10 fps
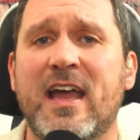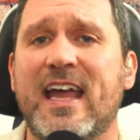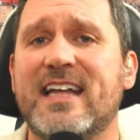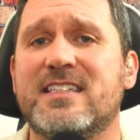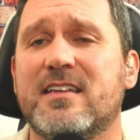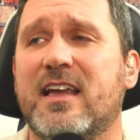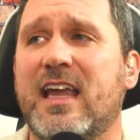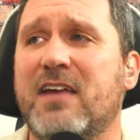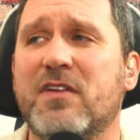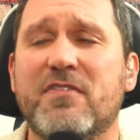
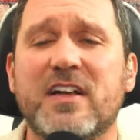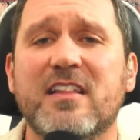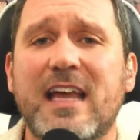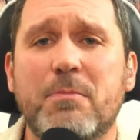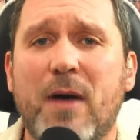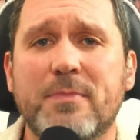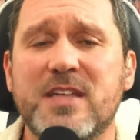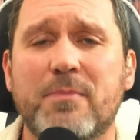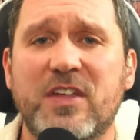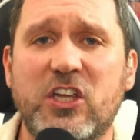a claim pops
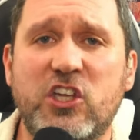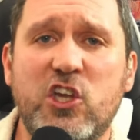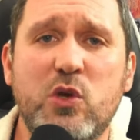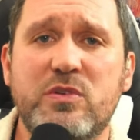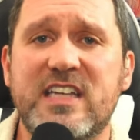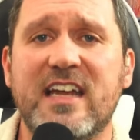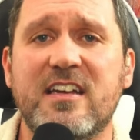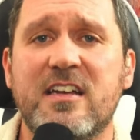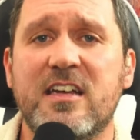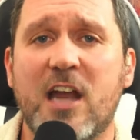up that you
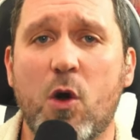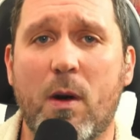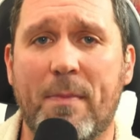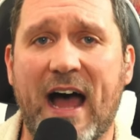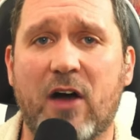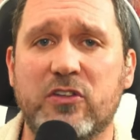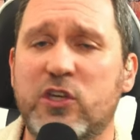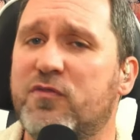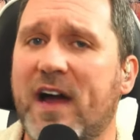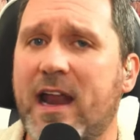didn't know about,
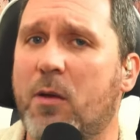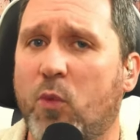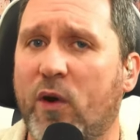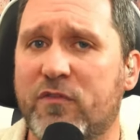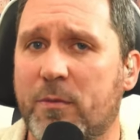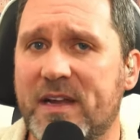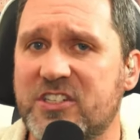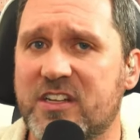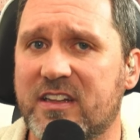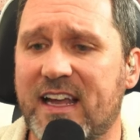you find out more
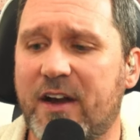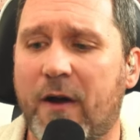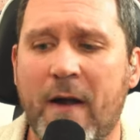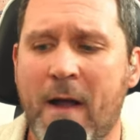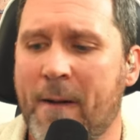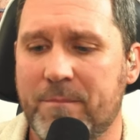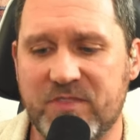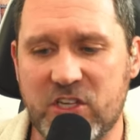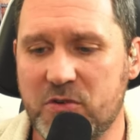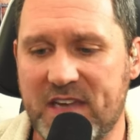information later,
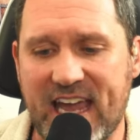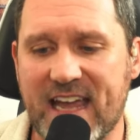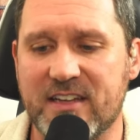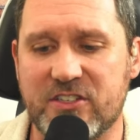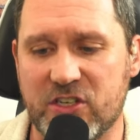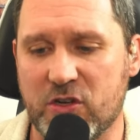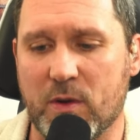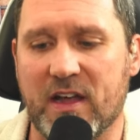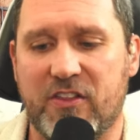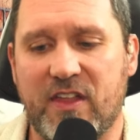you can't do
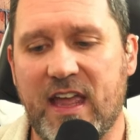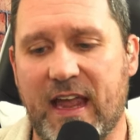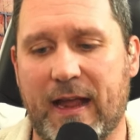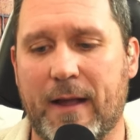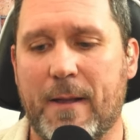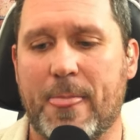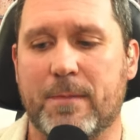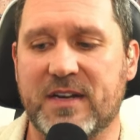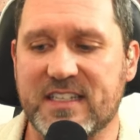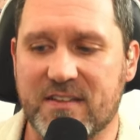a thing
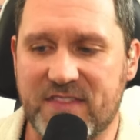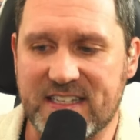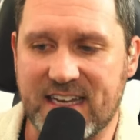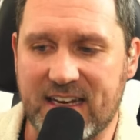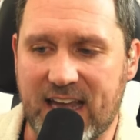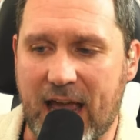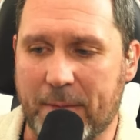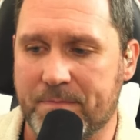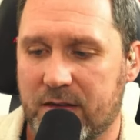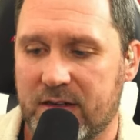because of this NDA.
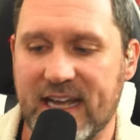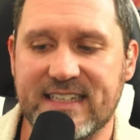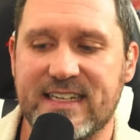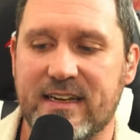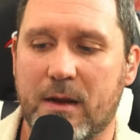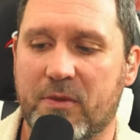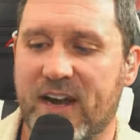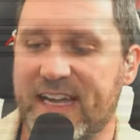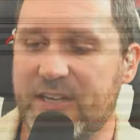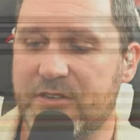Next, in number 8, you